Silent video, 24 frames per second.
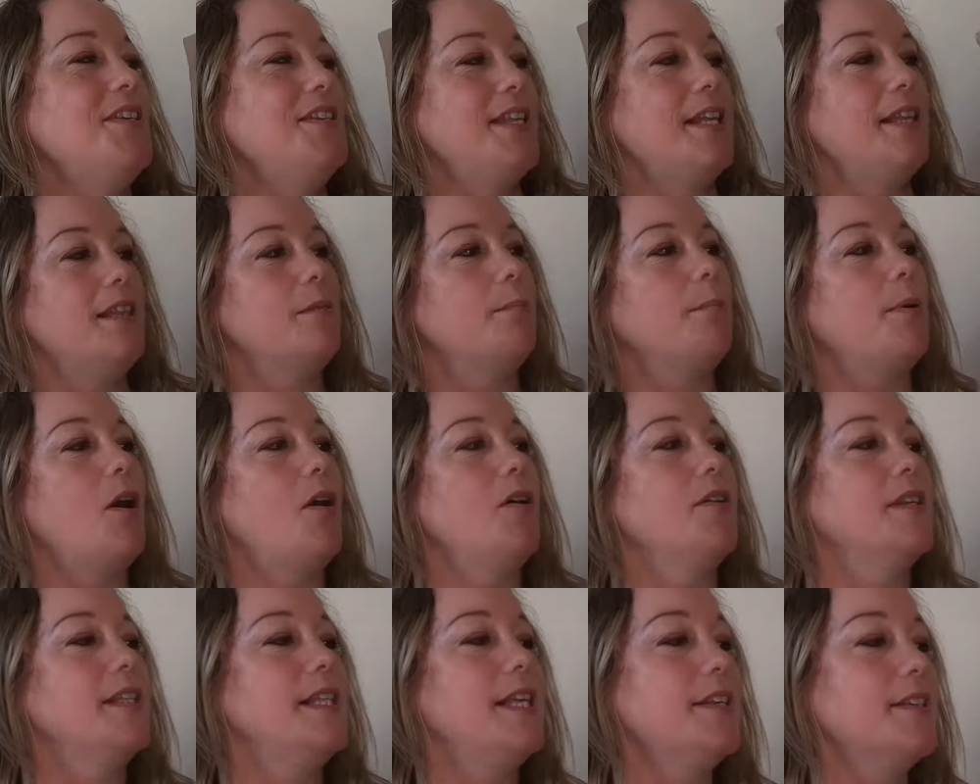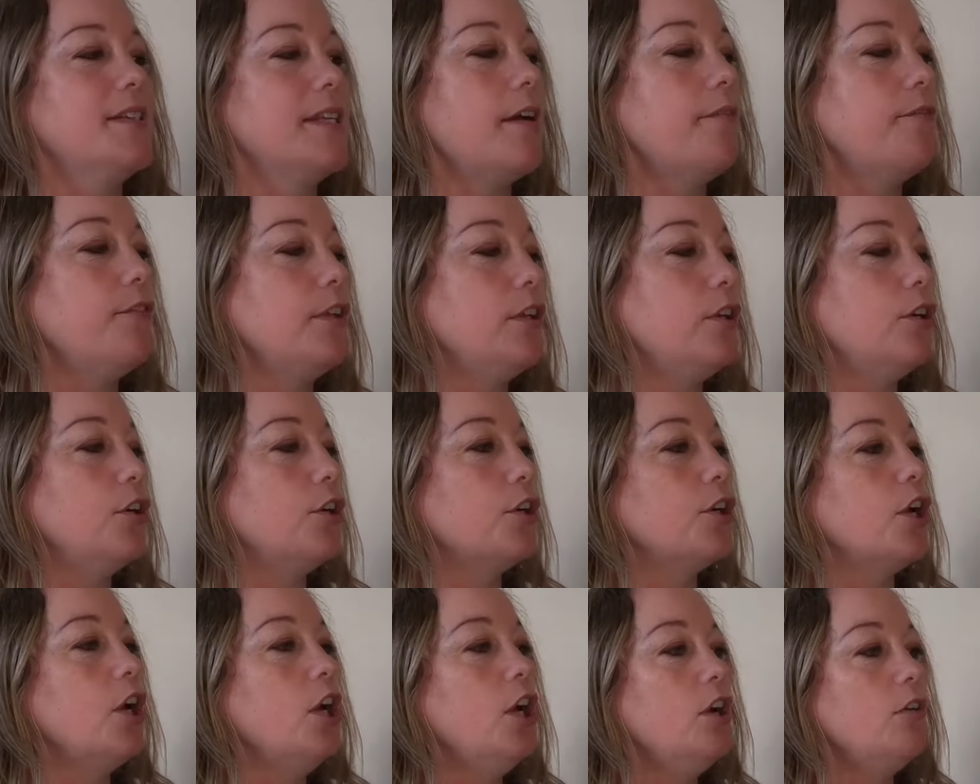is in the box? Let's have a
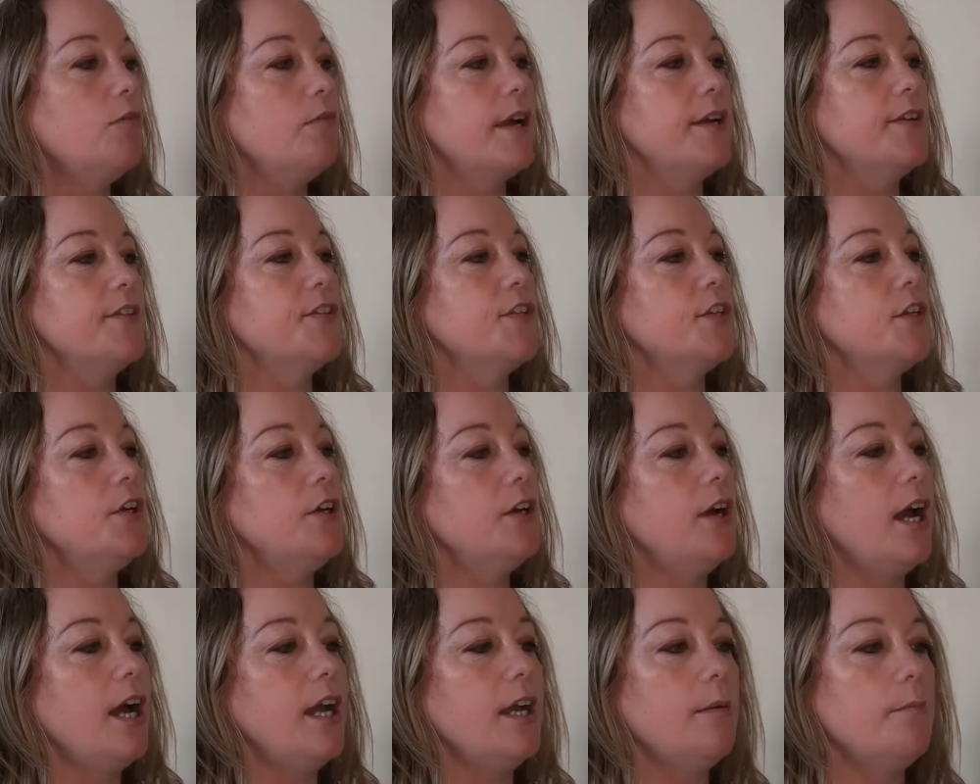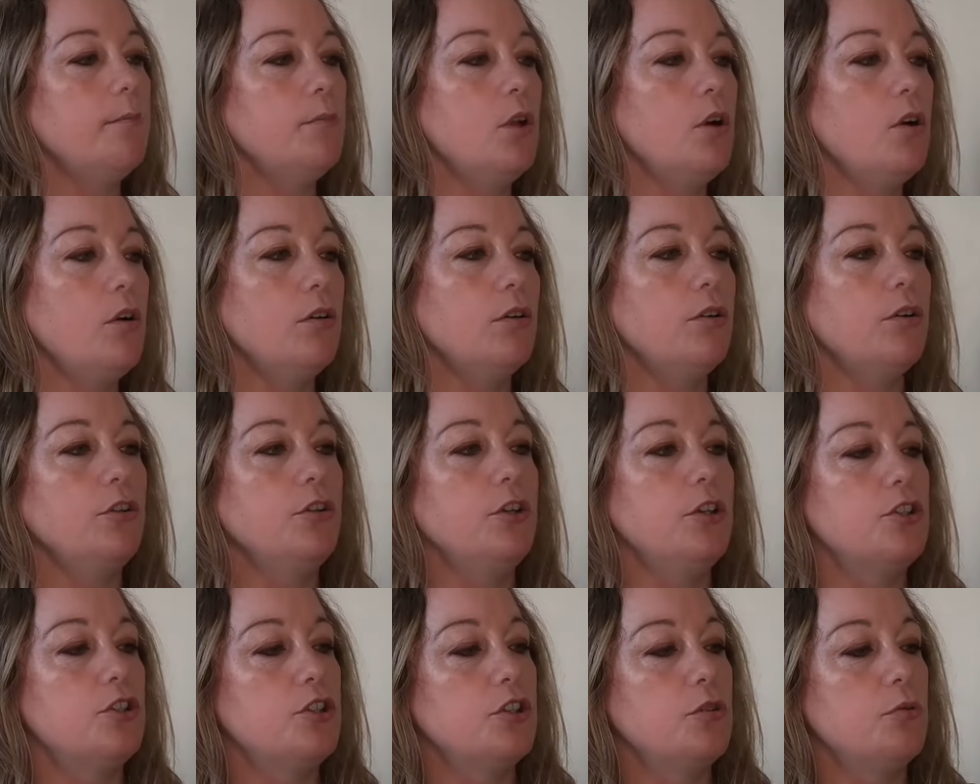look. Right, so I am not going
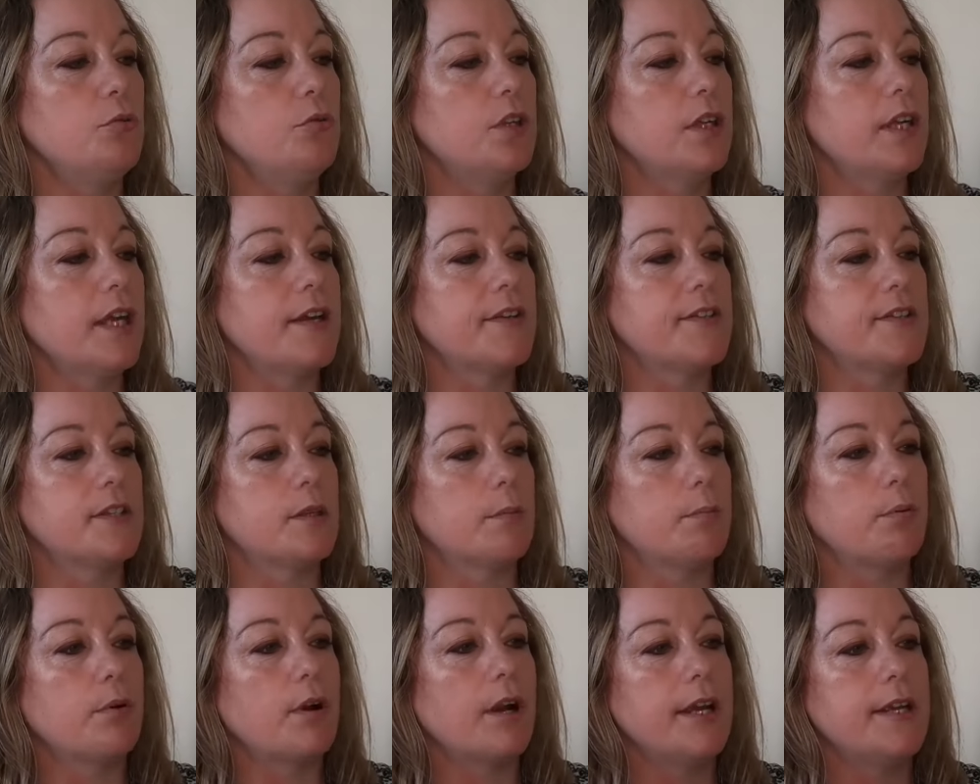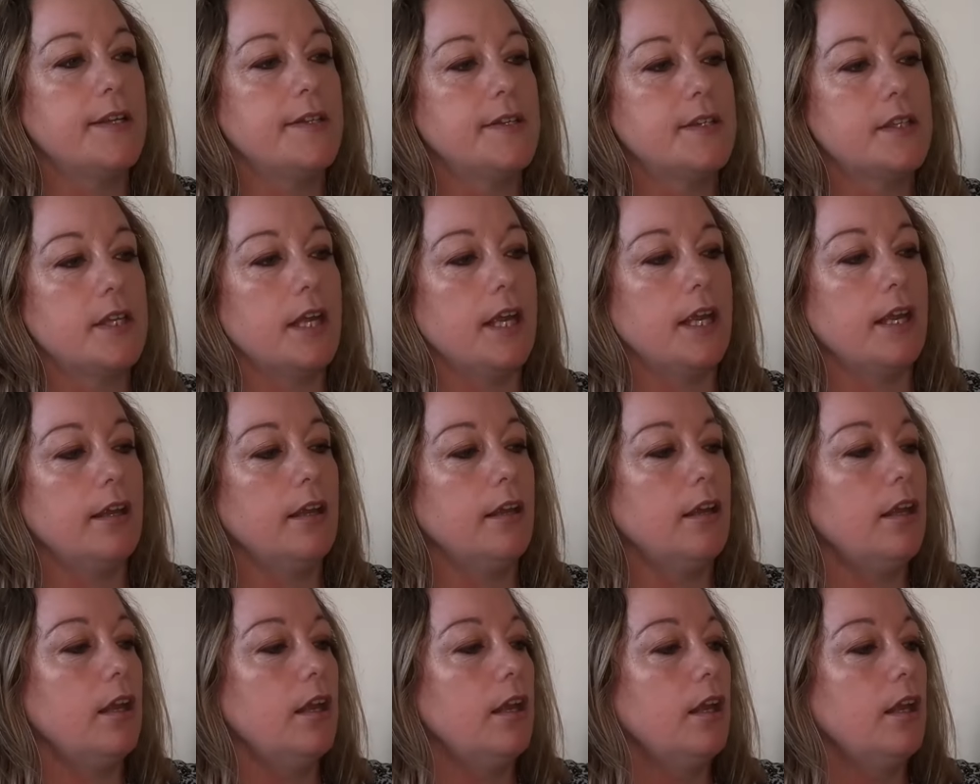to do the guess the price thing,